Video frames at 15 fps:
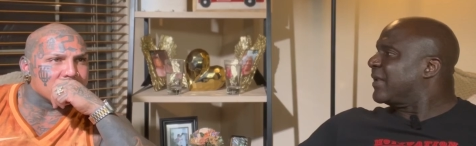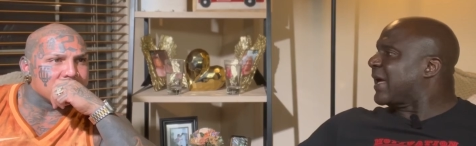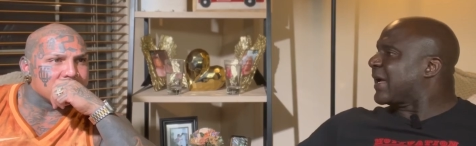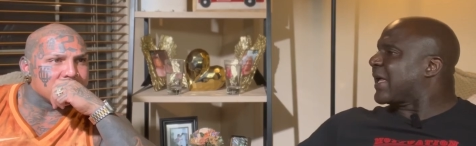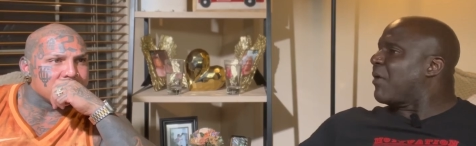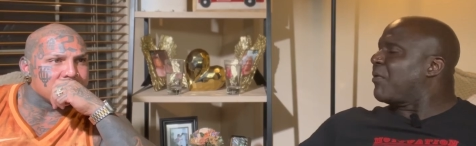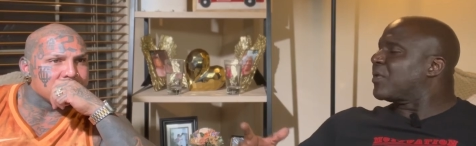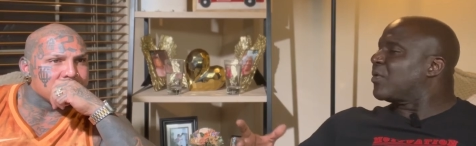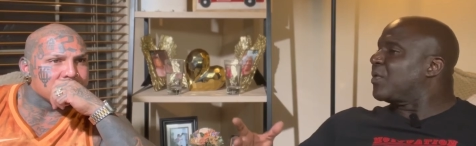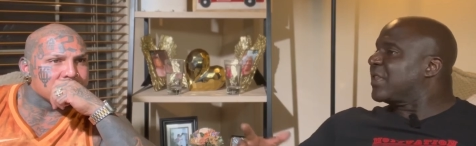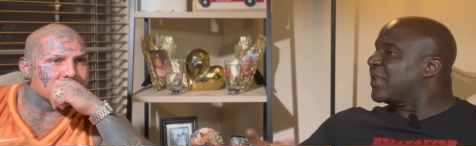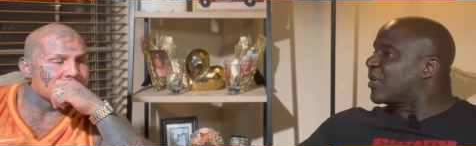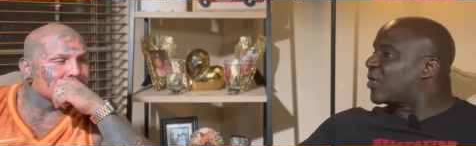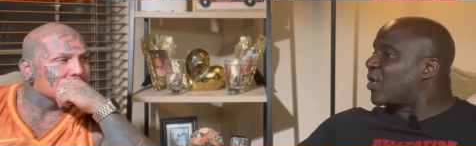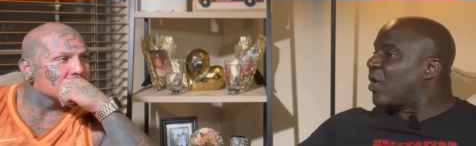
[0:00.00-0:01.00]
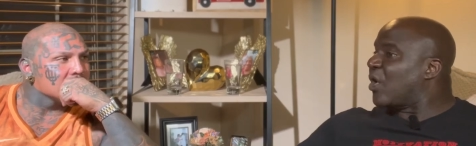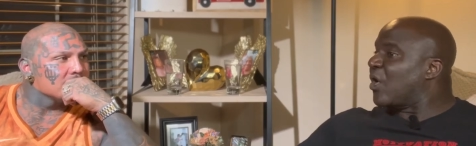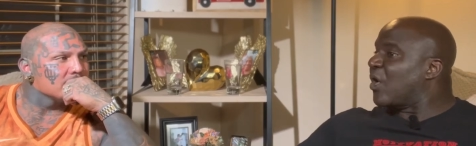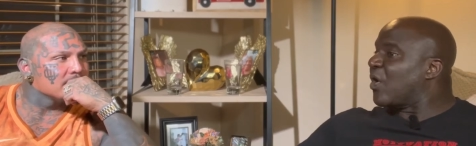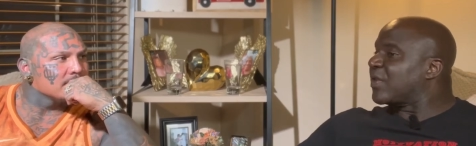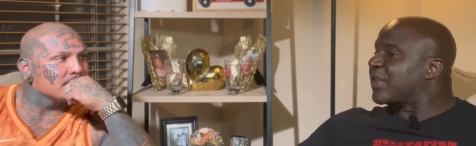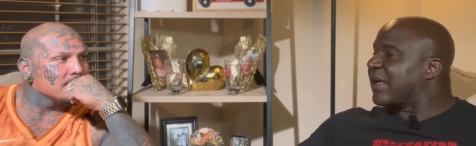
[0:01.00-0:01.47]
Speaker 1: like I was always in the
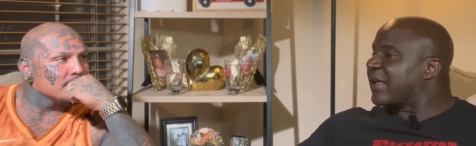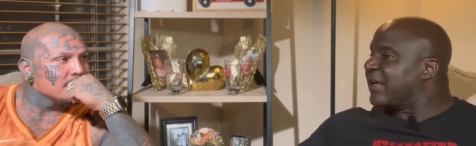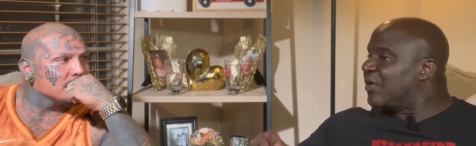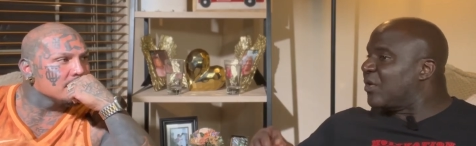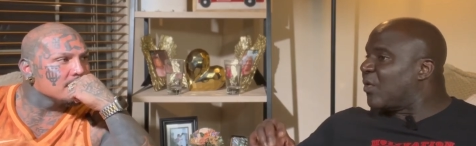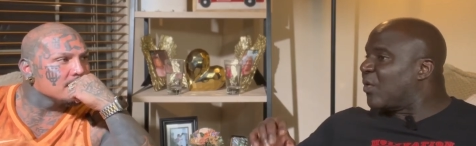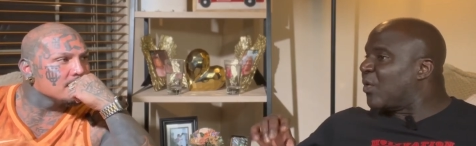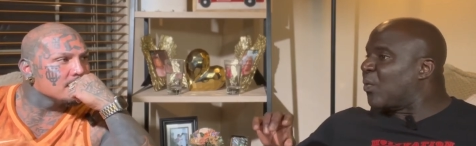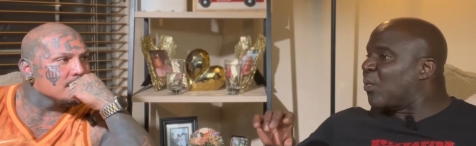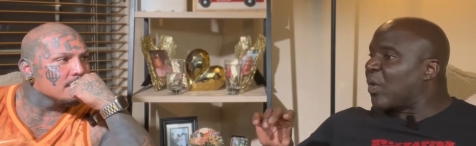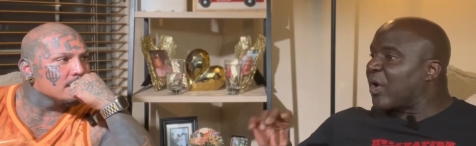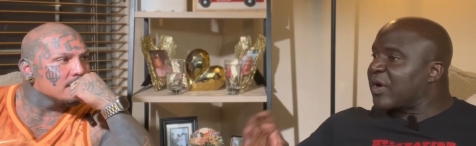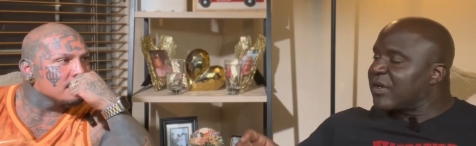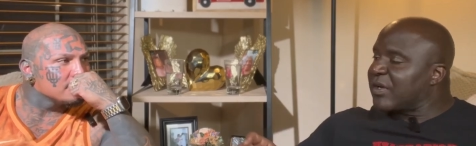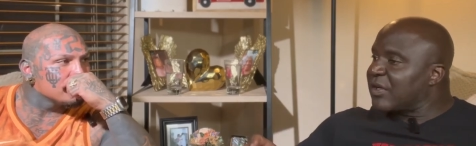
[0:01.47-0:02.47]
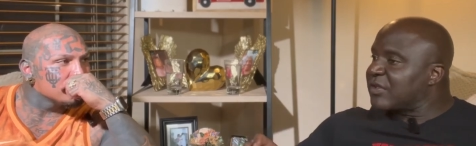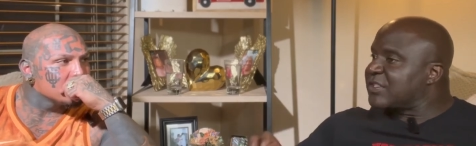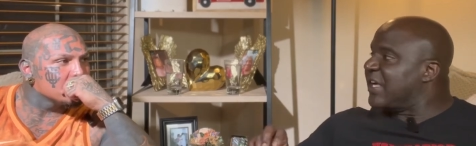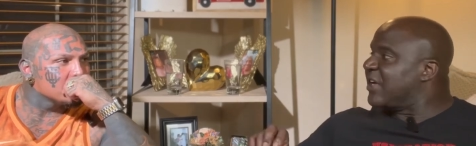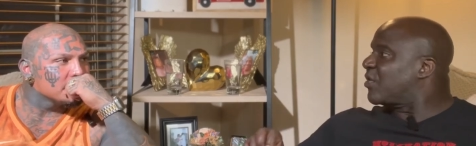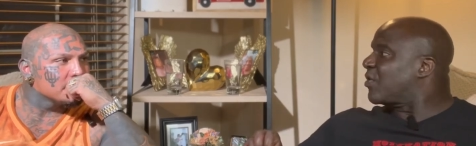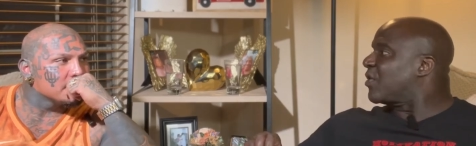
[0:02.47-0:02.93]
cars, like you know, working on
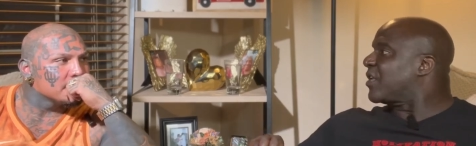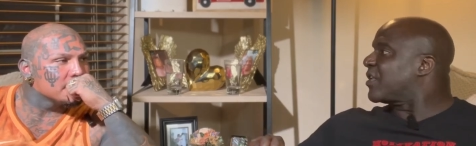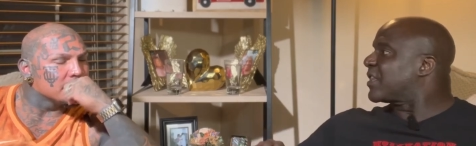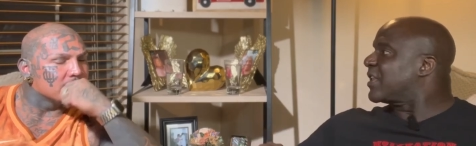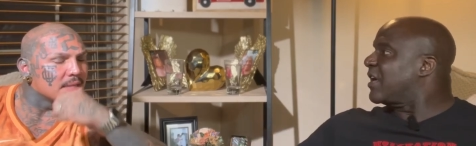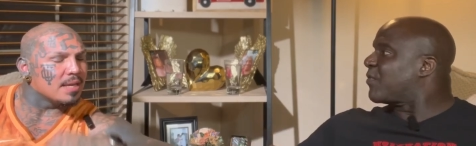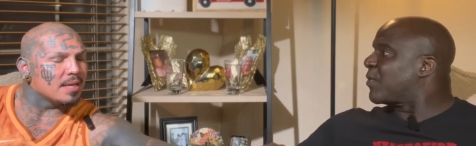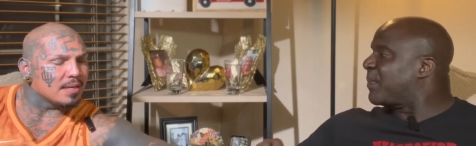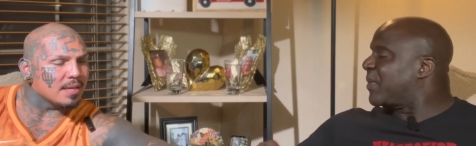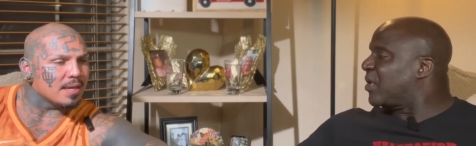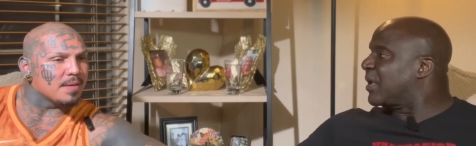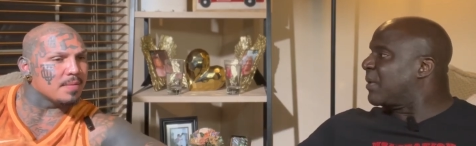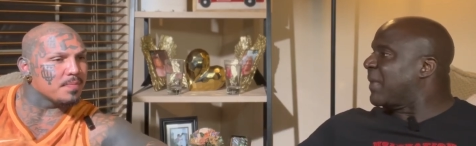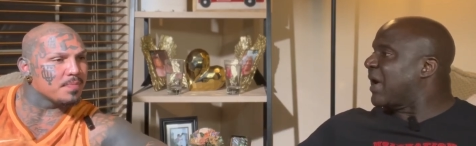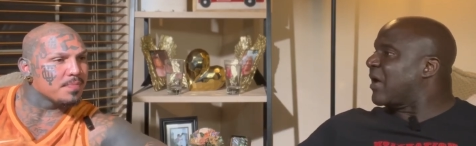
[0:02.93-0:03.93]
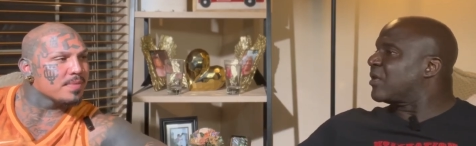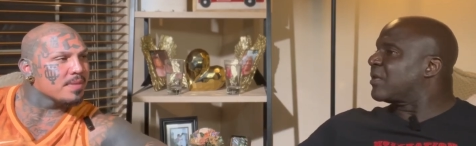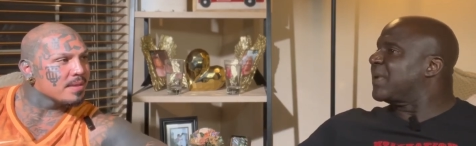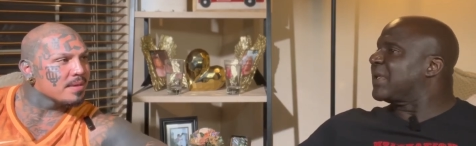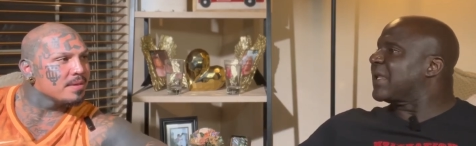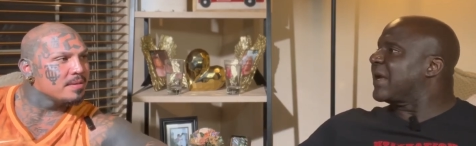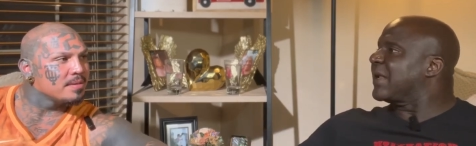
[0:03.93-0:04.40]
tinkering on stuff, yeah, and building yeah. models.
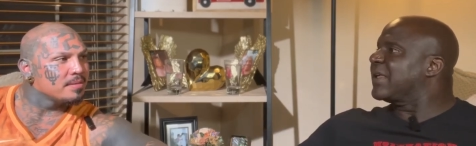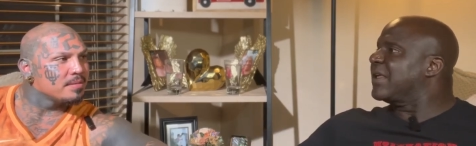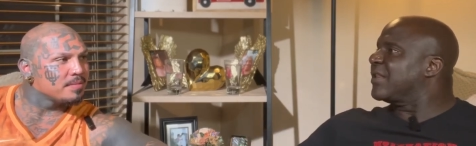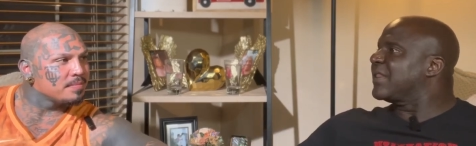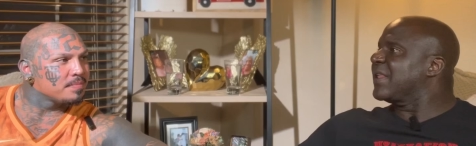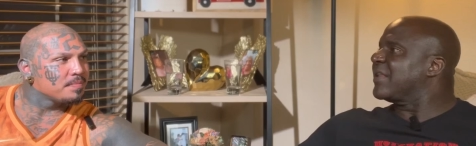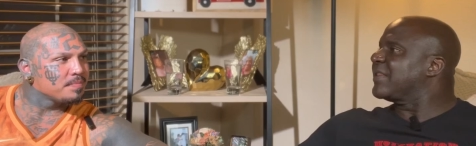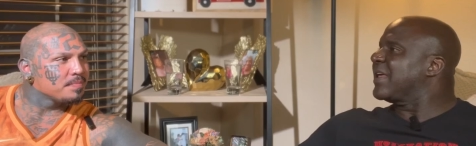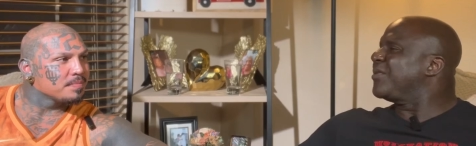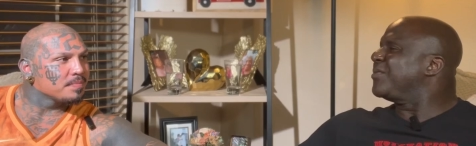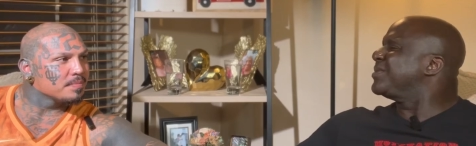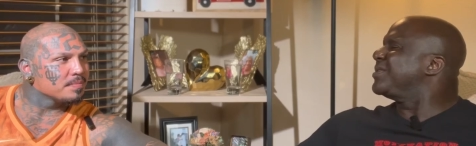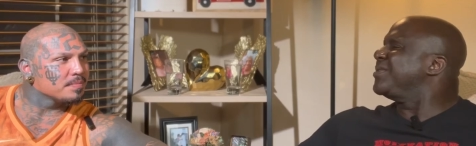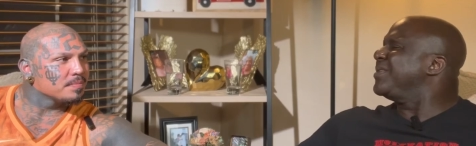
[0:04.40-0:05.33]
But a lot of kids now they don't do